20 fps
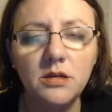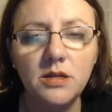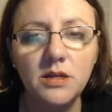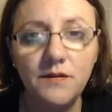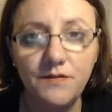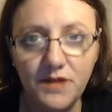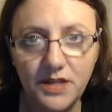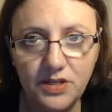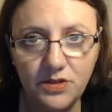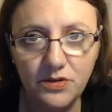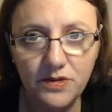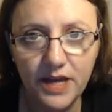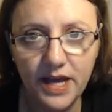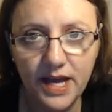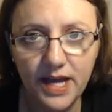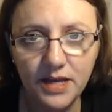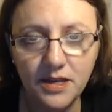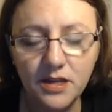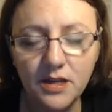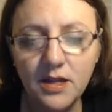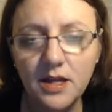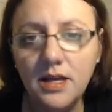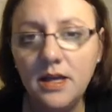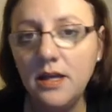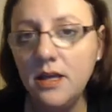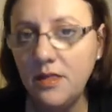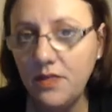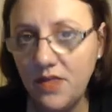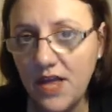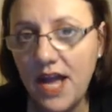if they do that,
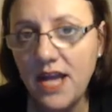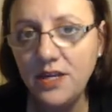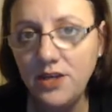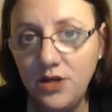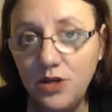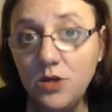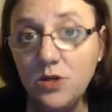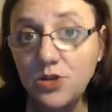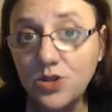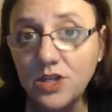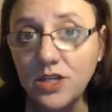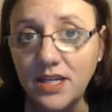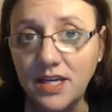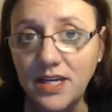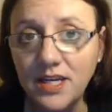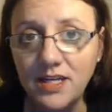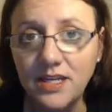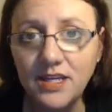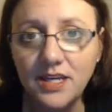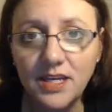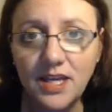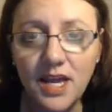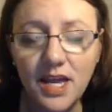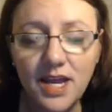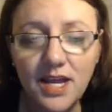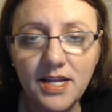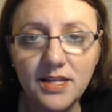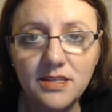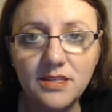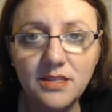that usually
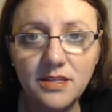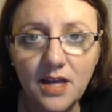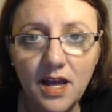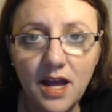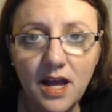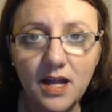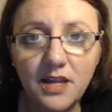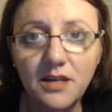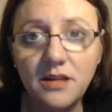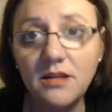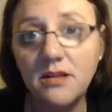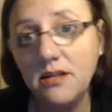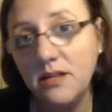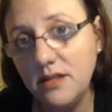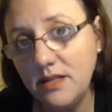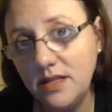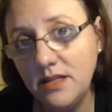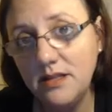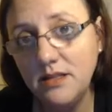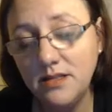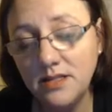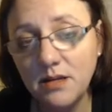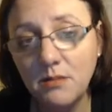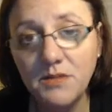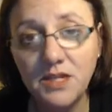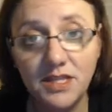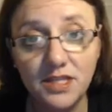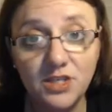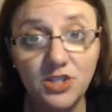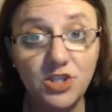indicates that
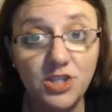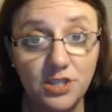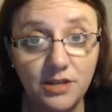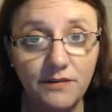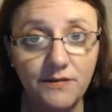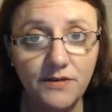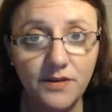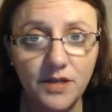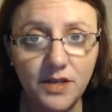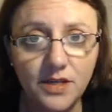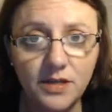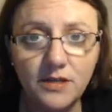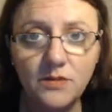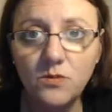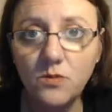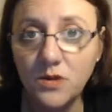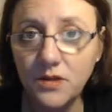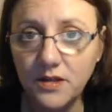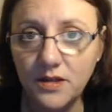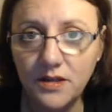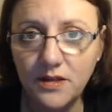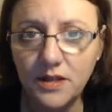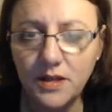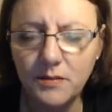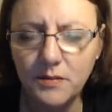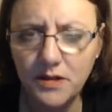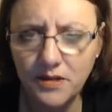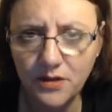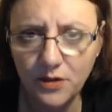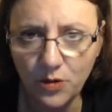something has shifted within
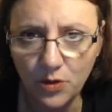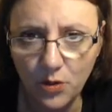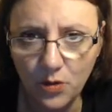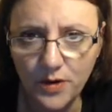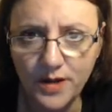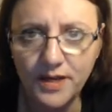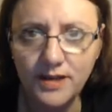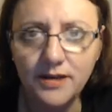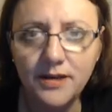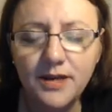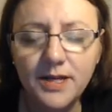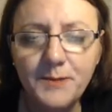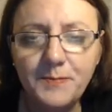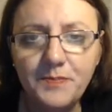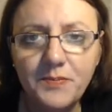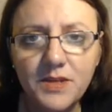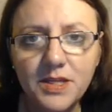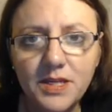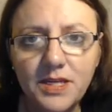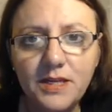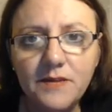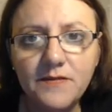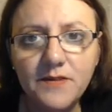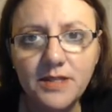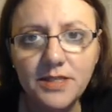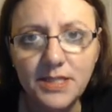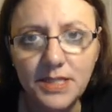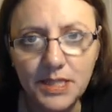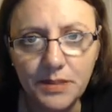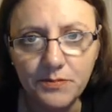them and they're going
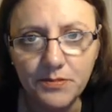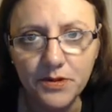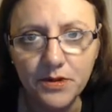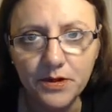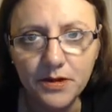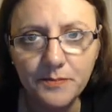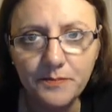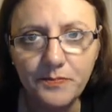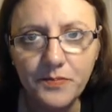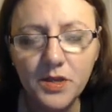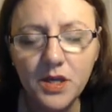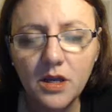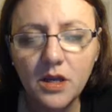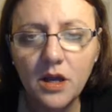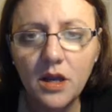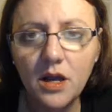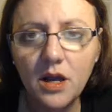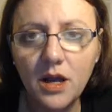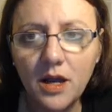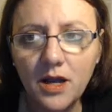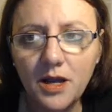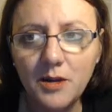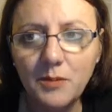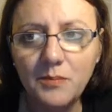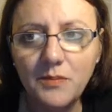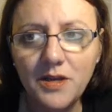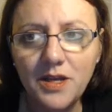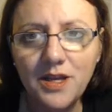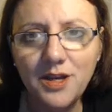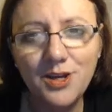even deeper.
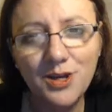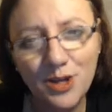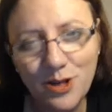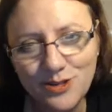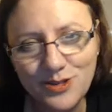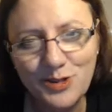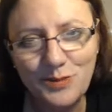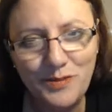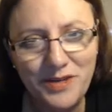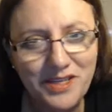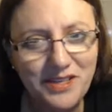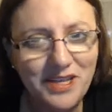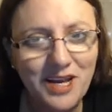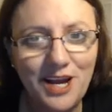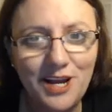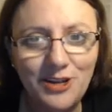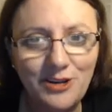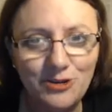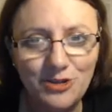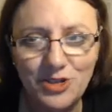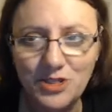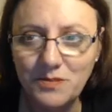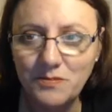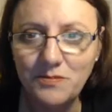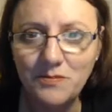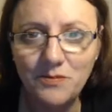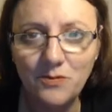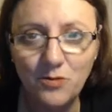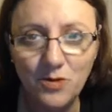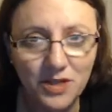It could also mean that you're just
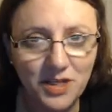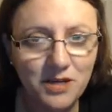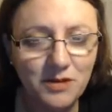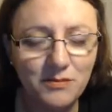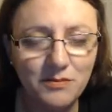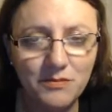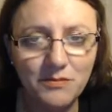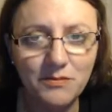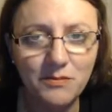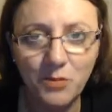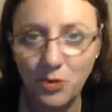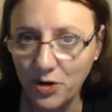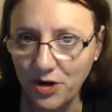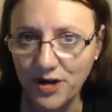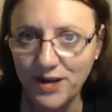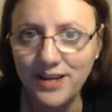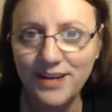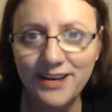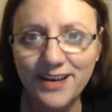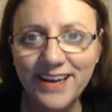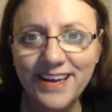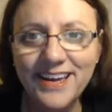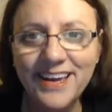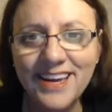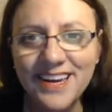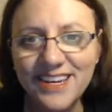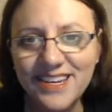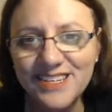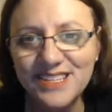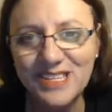really boring.
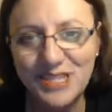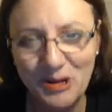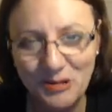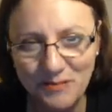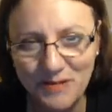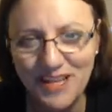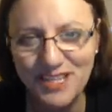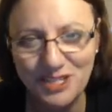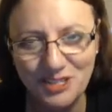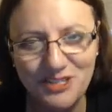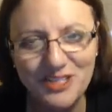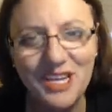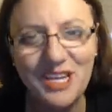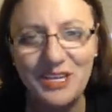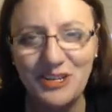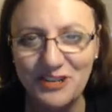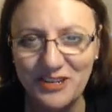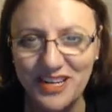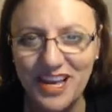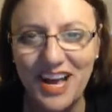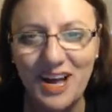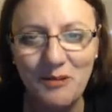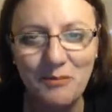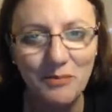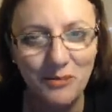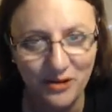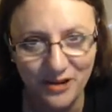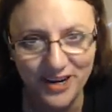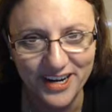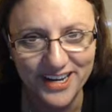So make sure that you're not
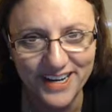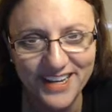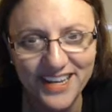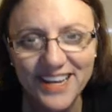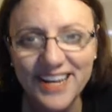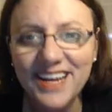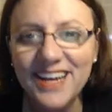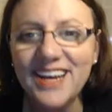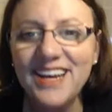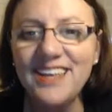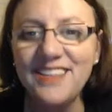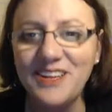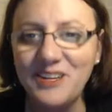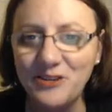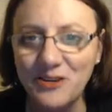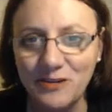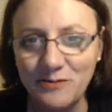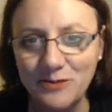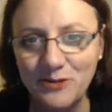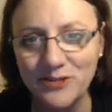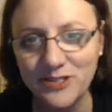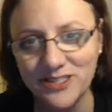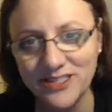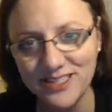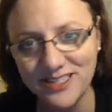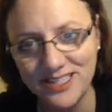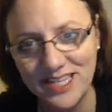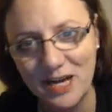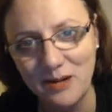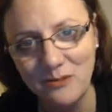boring and that your hypnosis
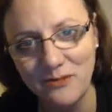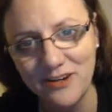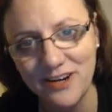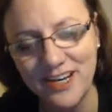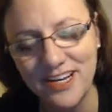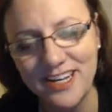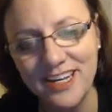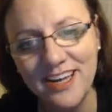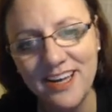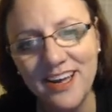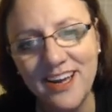is not boring.